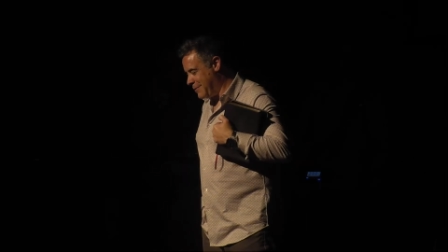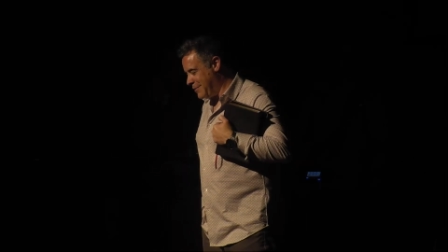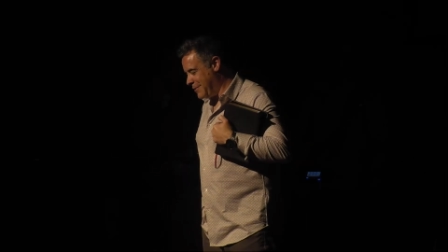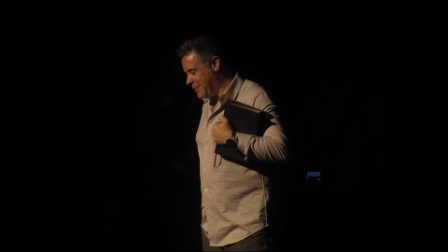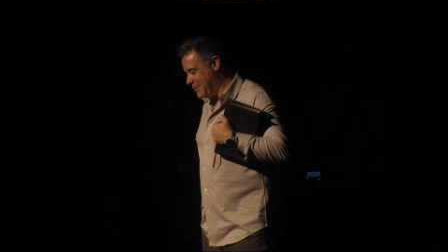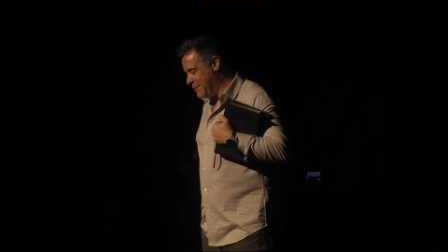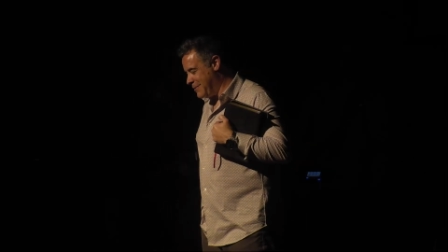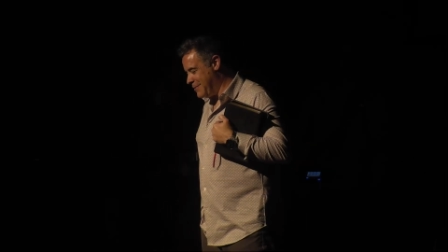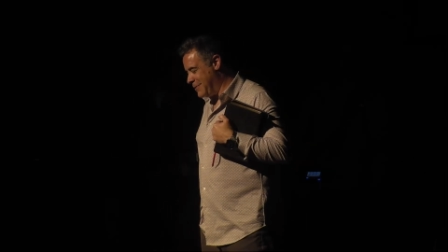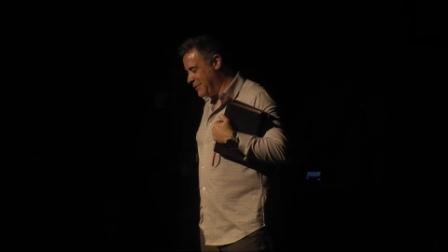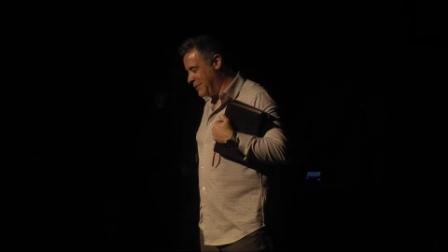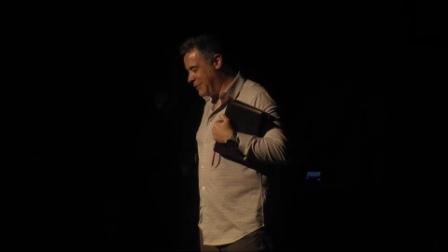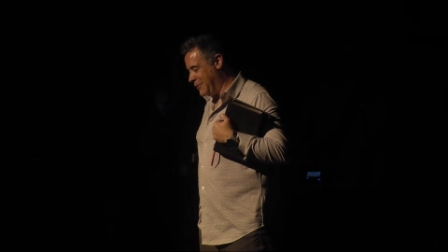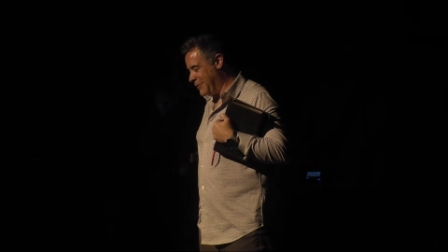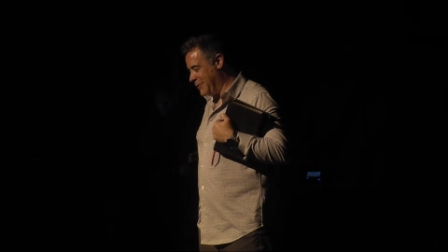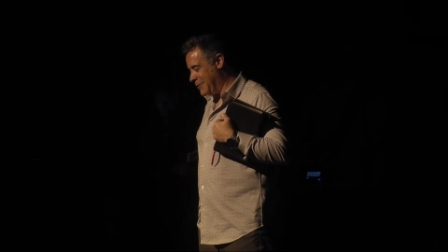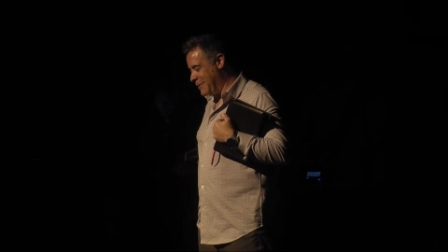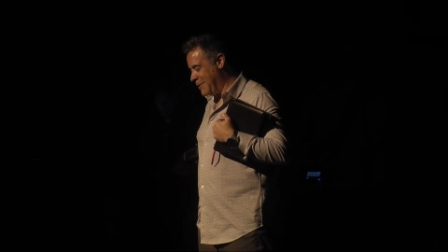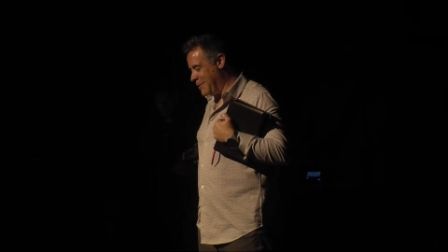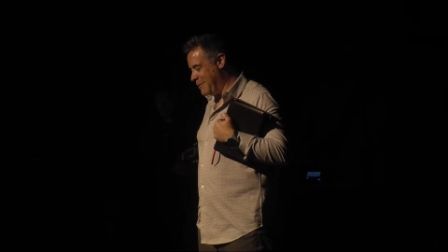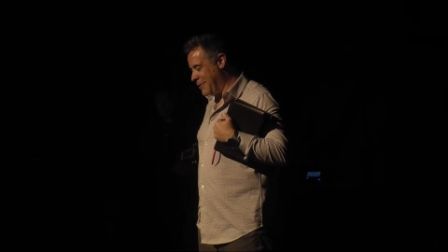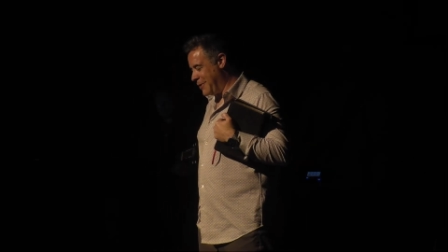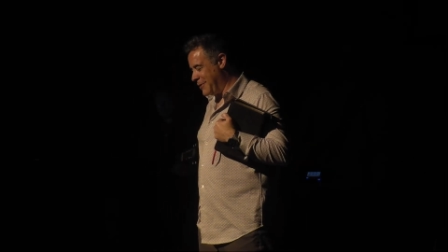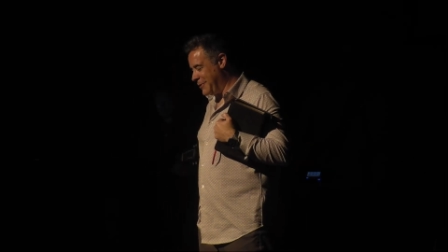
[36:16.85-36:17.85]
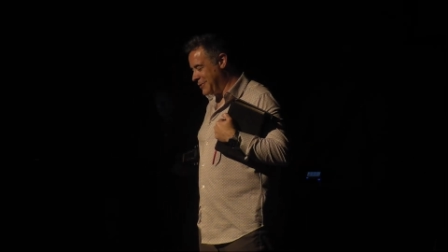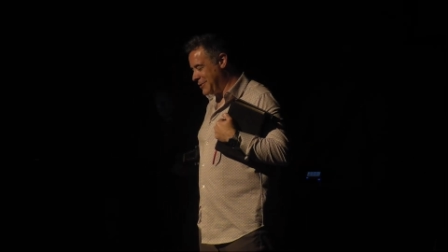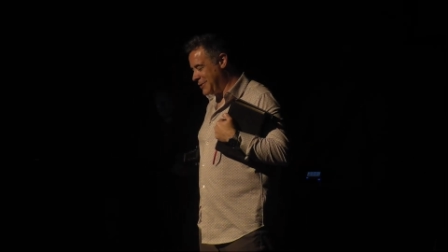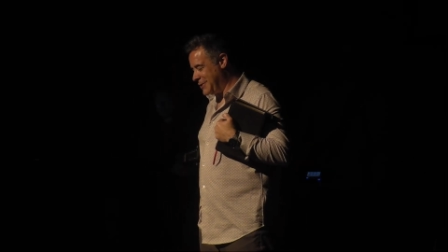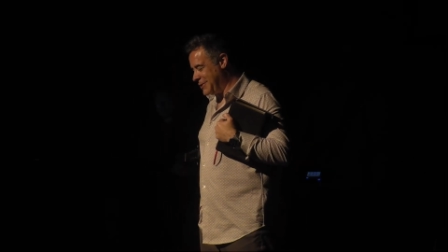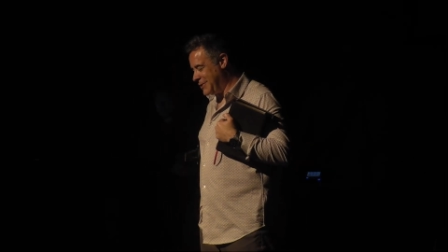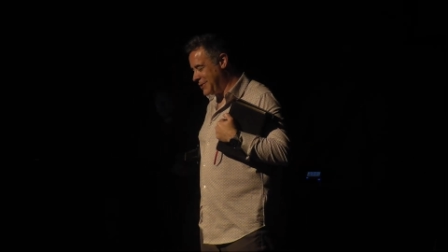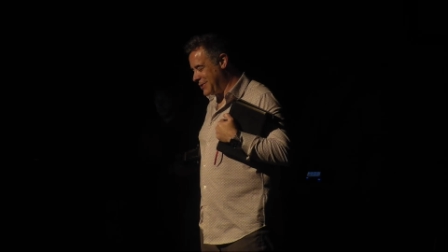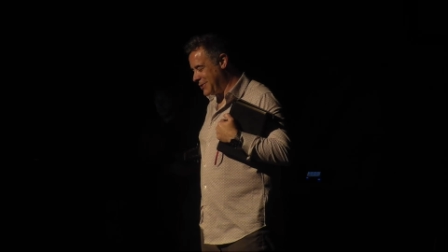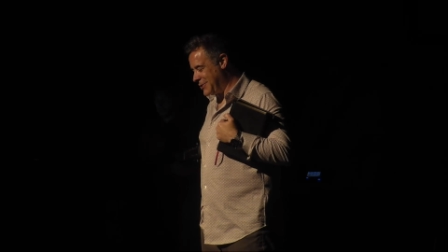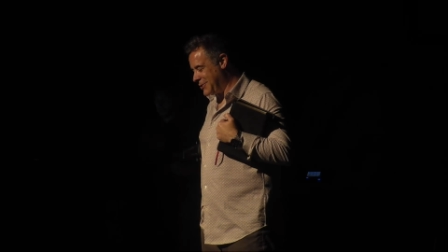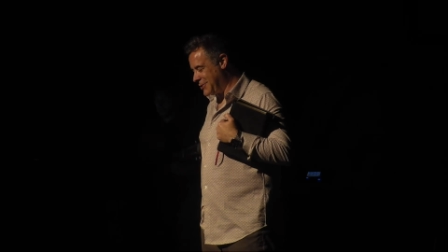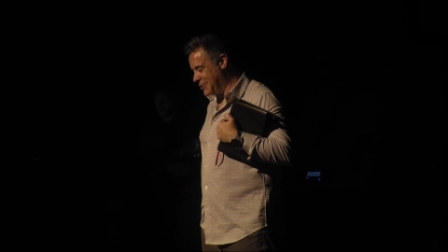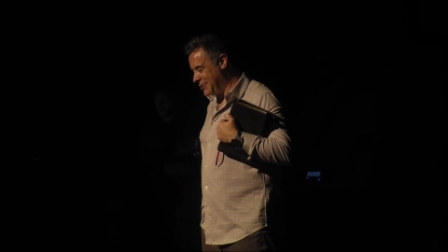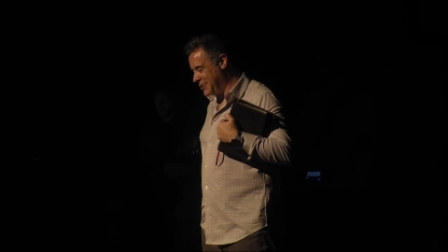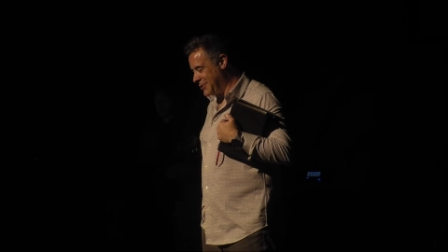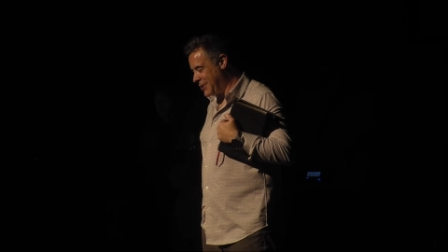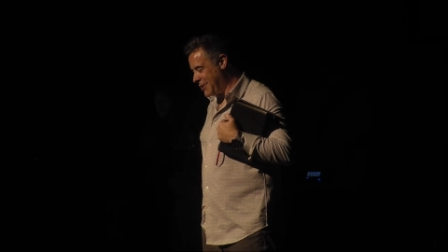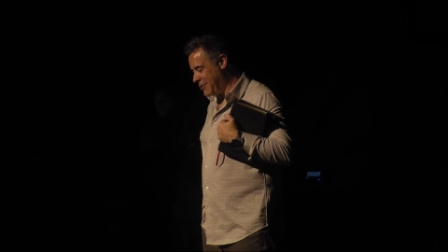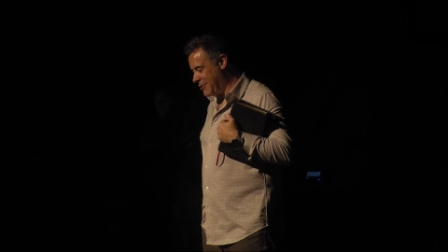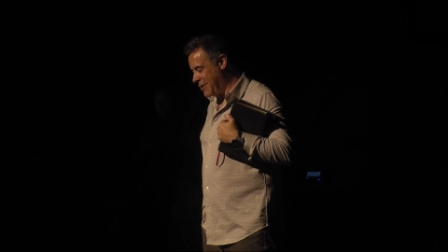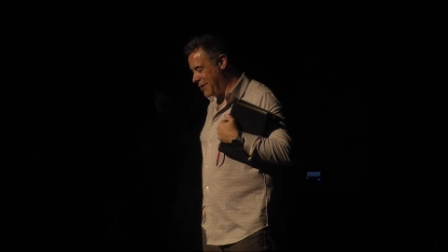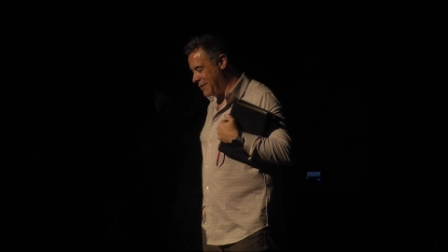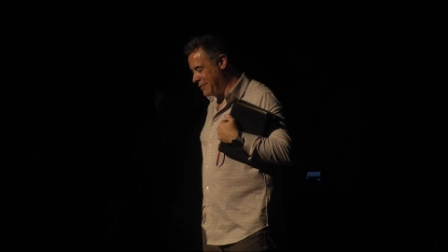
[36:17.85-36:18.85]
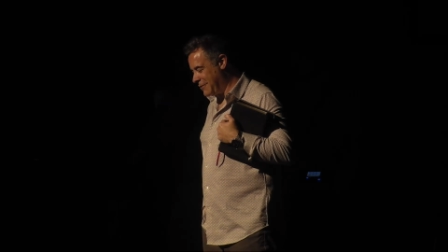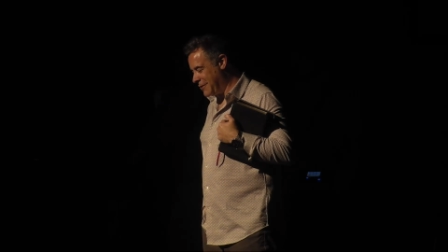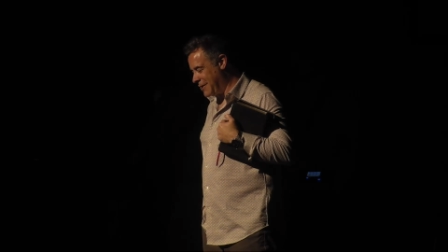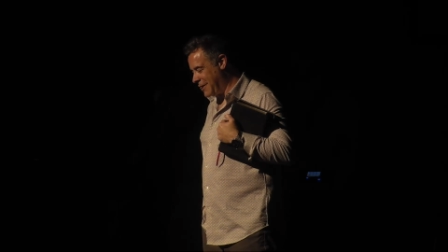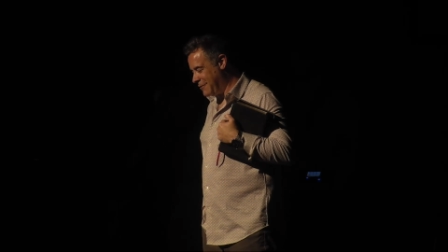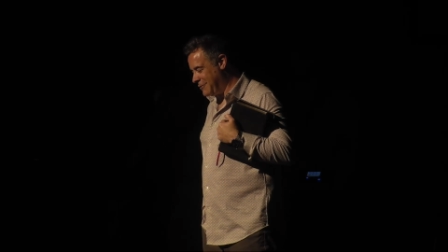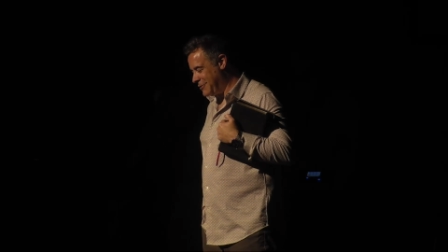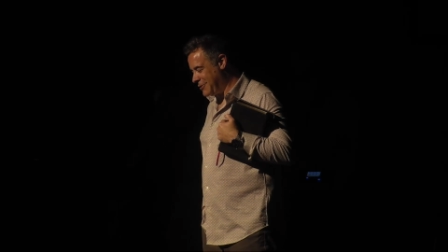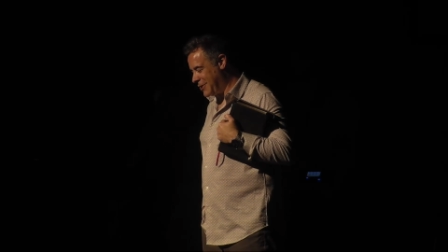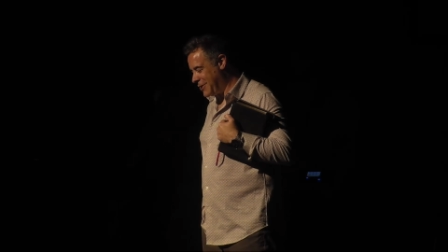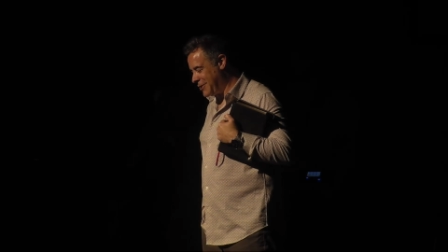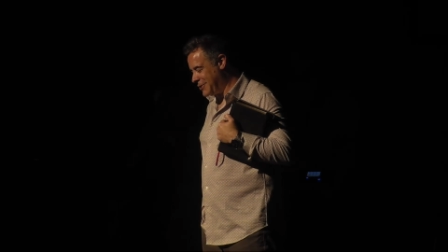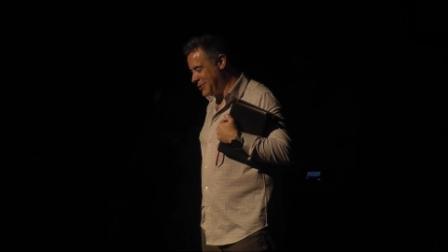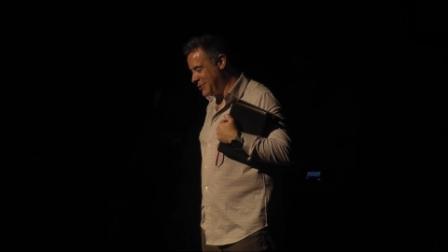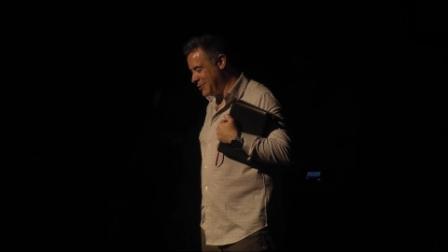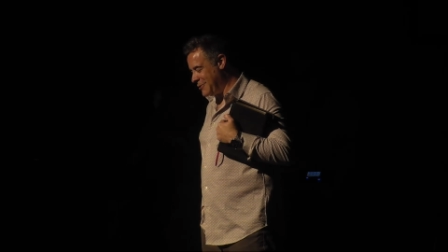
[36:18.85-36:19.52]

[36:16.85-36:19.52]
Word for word: b- before my brothers and sisters how often I've talked